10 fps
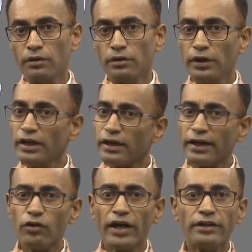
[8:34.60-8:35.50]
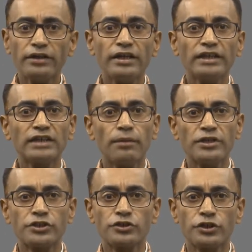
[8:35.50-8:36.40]
Irregularity in
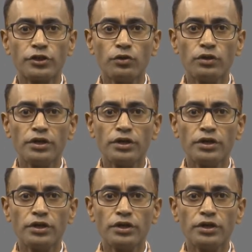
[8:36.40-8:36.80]
examination schedule